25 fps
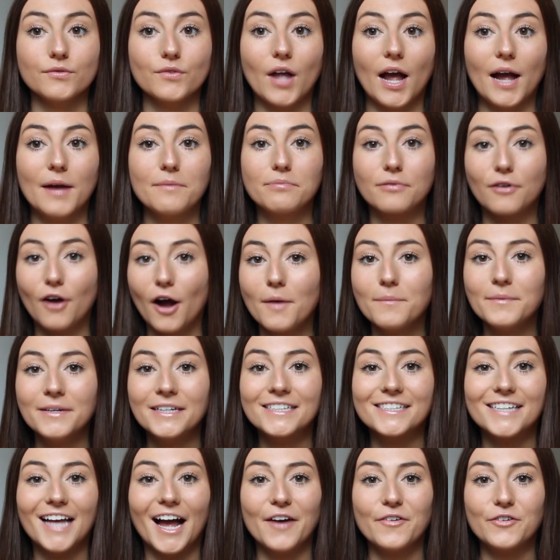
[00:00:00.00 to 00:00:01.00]
I
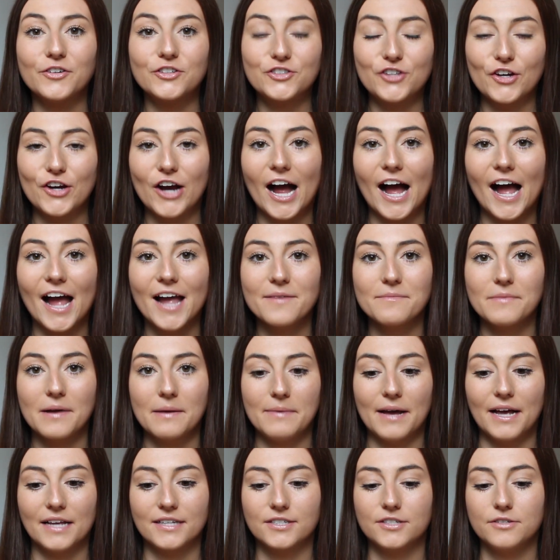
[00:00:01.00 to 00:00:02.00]
promise I will try my
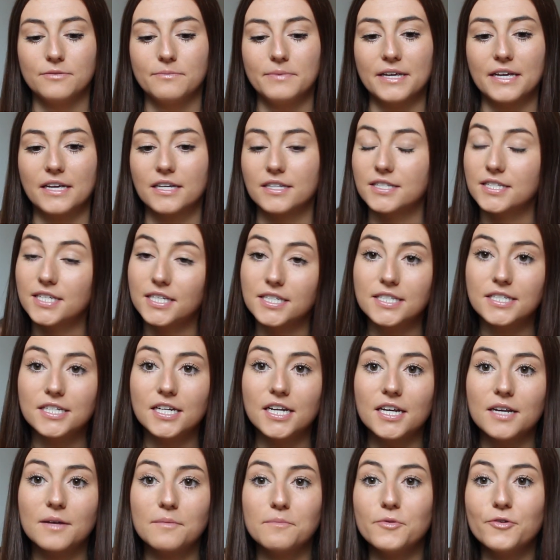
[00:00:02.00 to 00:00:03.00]
best to be
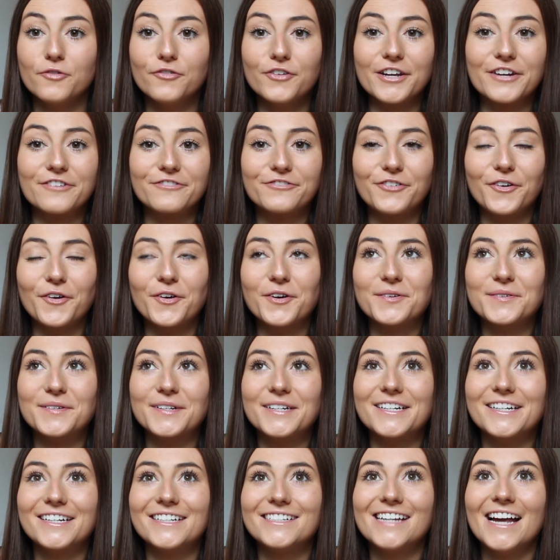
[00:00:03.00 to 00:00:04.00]
consistent moving
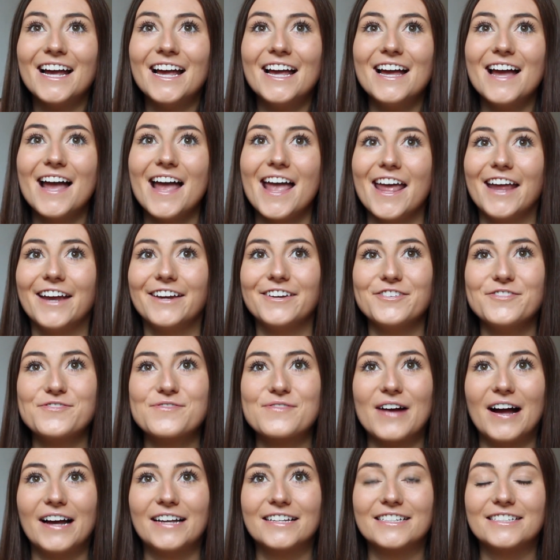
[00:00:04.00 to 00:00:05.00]
forward, and you
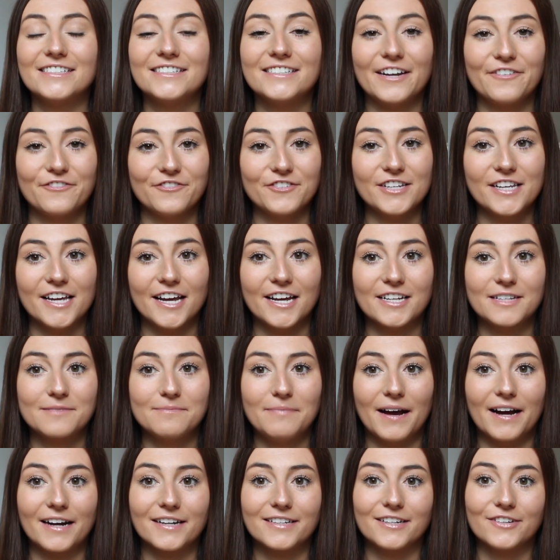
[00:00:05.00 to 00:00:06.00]
guys can definitely
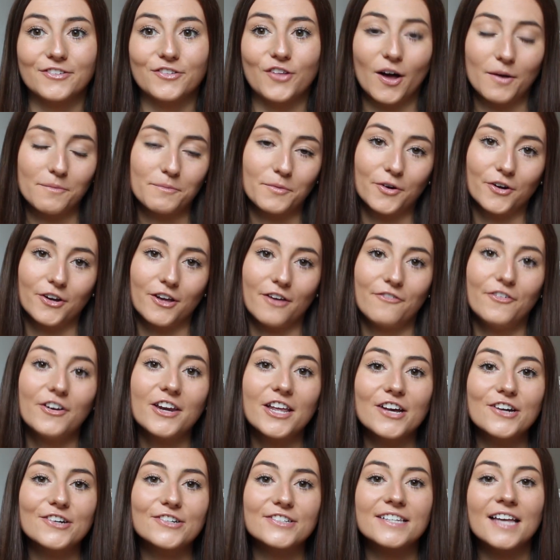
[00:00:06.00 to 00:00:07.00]
expect a lot more
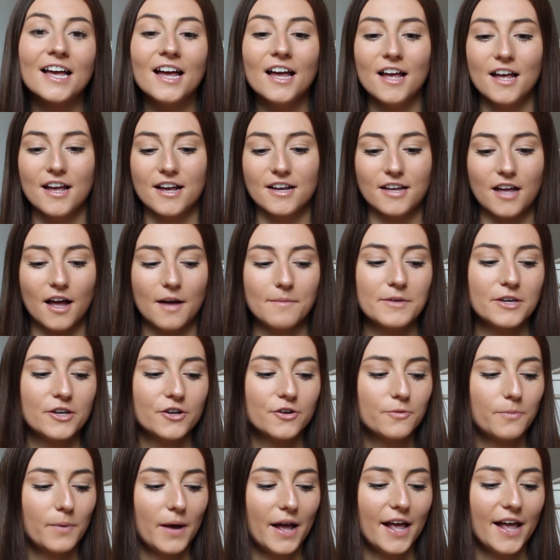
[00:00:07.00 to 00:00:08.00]
videos coming
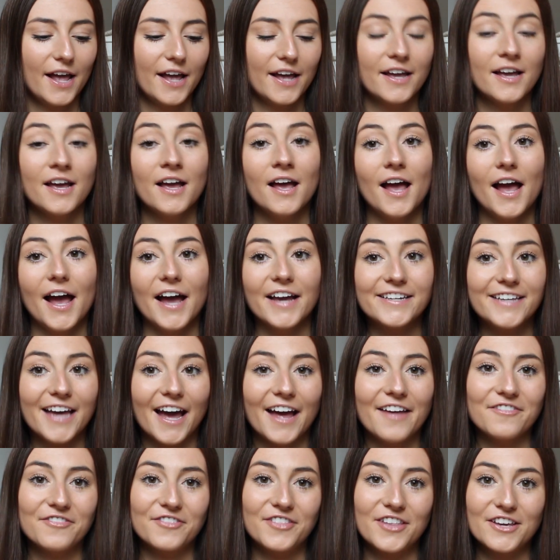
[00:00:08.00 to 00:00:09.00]
your way.
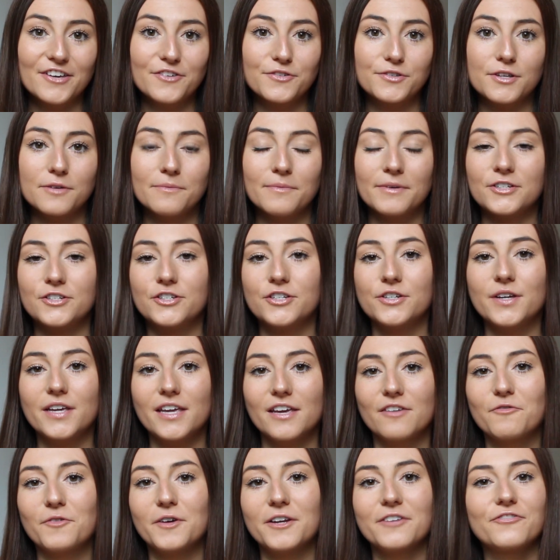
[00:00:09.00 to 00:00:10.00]
Again, thank you so much to
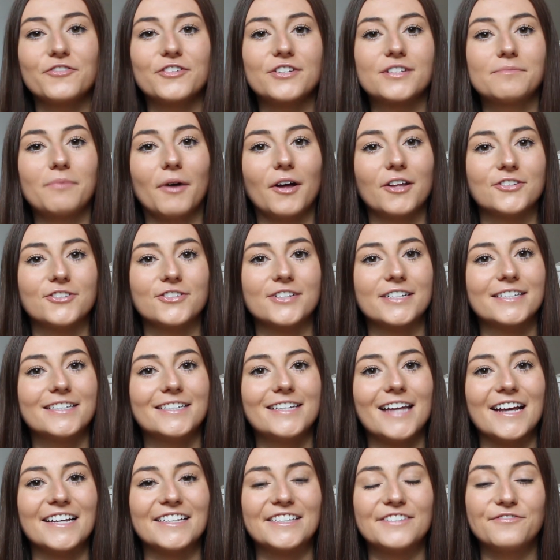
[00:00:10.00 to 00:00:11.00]
Gviewin for sponsoring
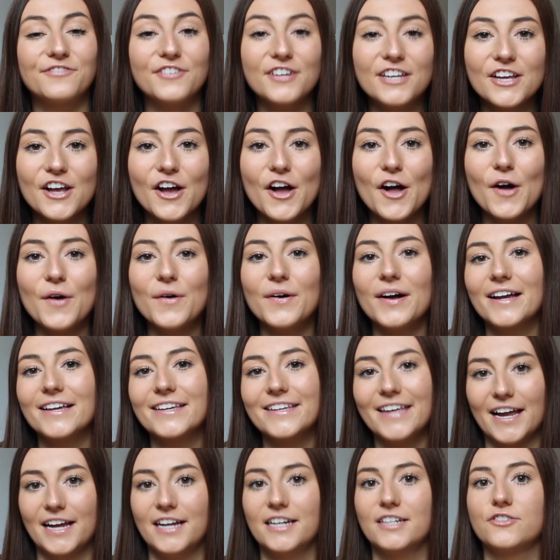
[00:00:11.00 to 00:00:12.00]
today's video.
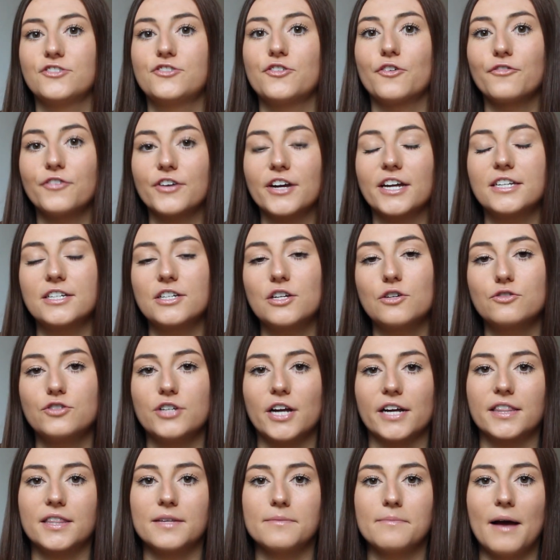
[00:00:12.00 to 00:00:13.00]
Again, don't forget to go
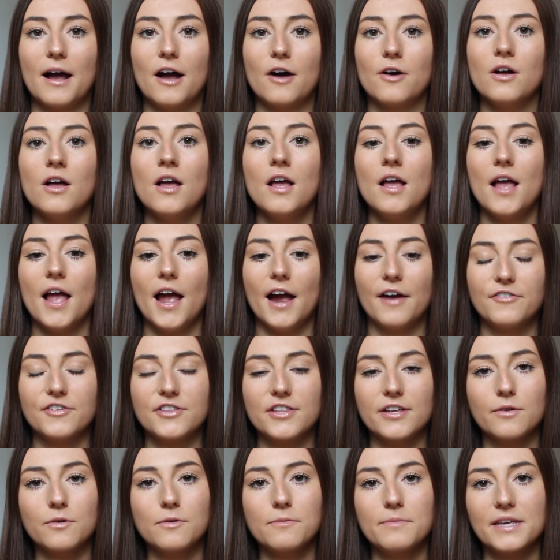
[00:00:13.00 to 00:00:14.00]
check them out.
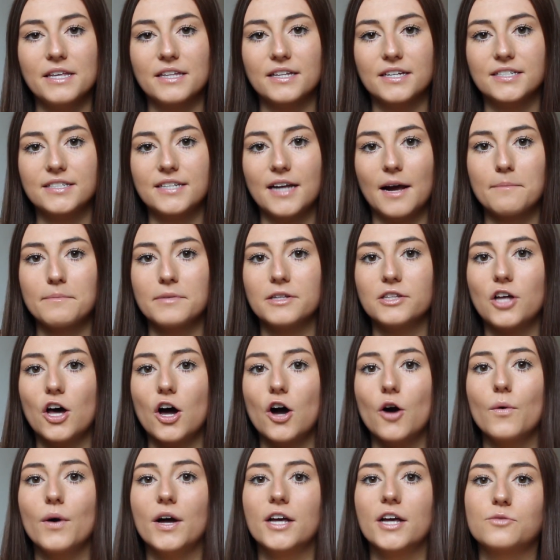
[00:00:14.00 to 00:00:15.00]
Everything will be linked down
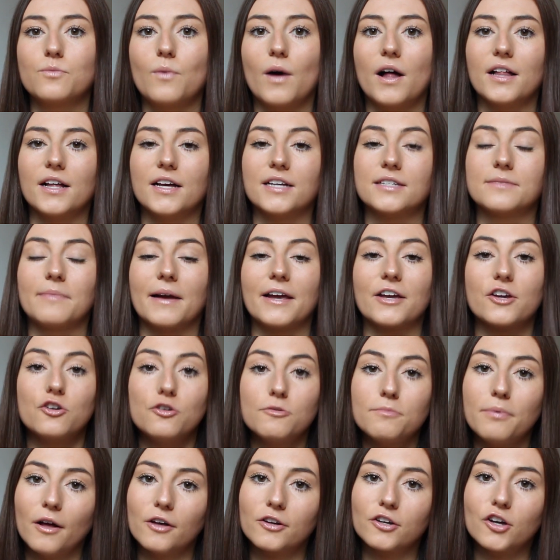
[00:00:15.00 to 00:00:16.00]
below, well as my
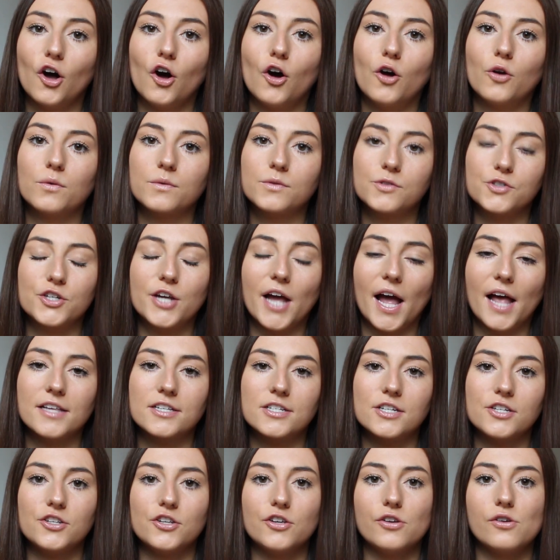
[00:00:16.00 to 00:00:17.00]
coupon code, which you
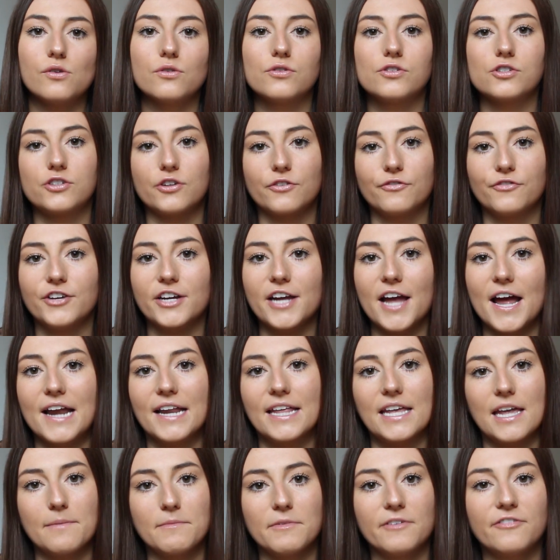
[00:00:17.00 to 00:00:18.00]
guys can use. Don't
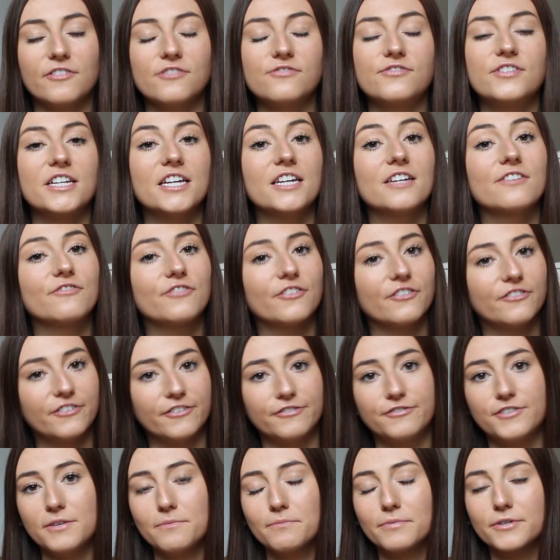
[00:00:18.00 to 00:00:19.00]
forget, Amy15 for
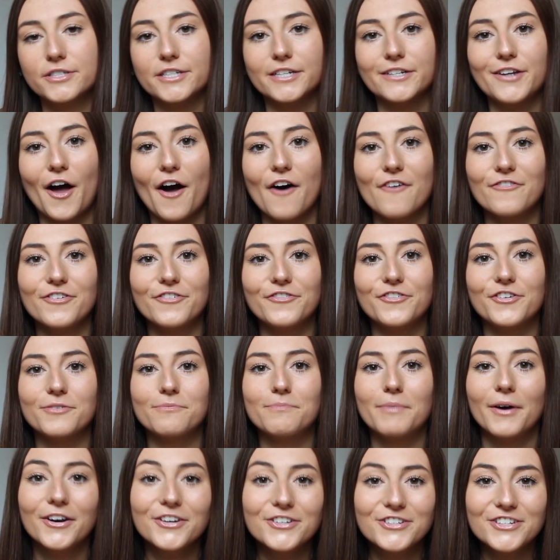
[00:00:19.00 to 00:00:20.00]
15% off of your
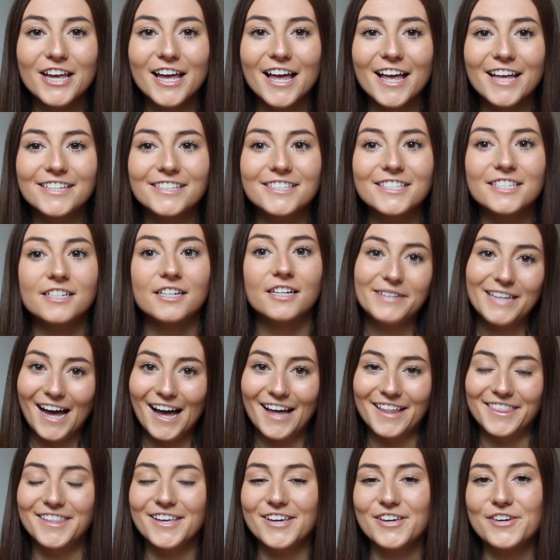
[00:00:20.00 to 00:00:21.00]
purchase. But
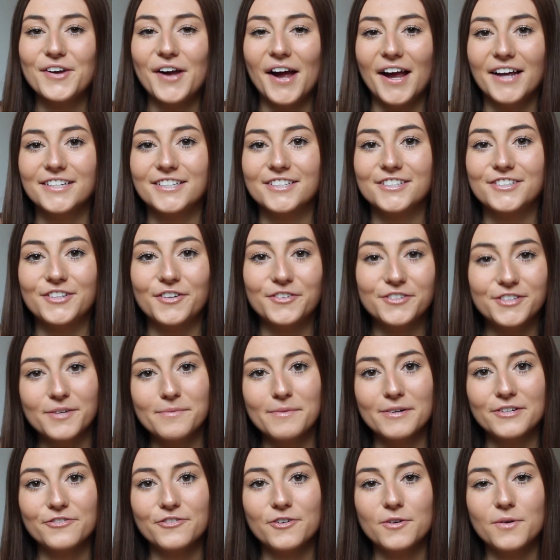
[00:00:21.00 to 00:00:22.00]
yeah, thank you guys so
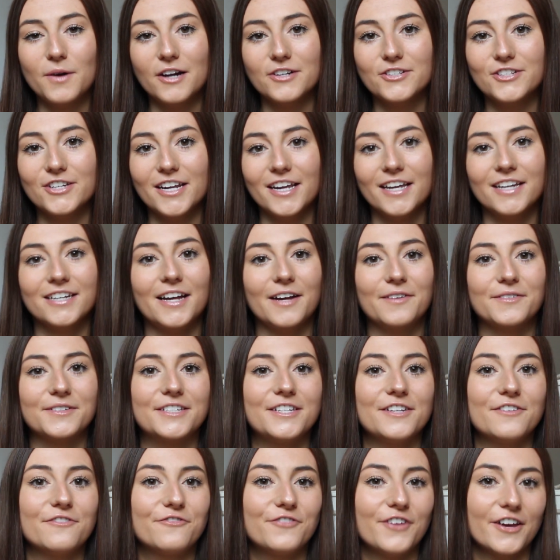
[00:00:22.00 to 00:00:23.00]
much for watching, and I will
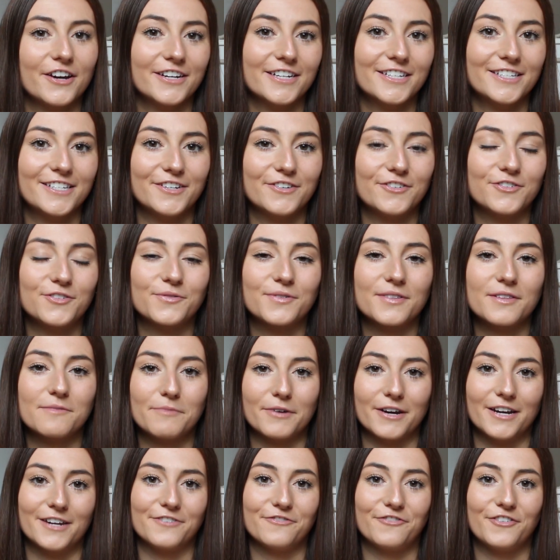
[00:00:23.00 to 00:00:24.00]
see you very soon with a
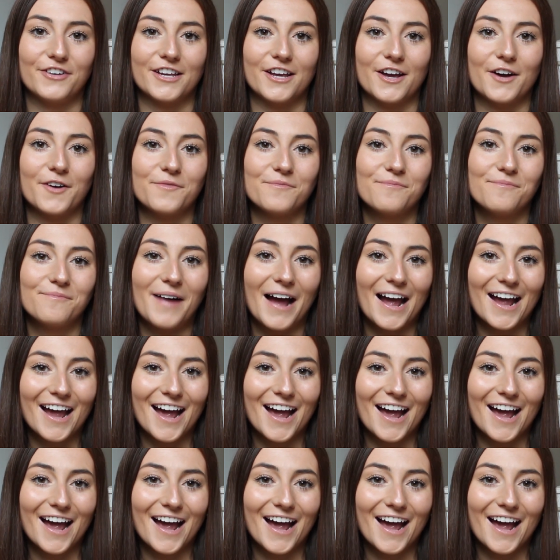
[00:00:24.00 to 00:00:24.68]
brand new video. Bye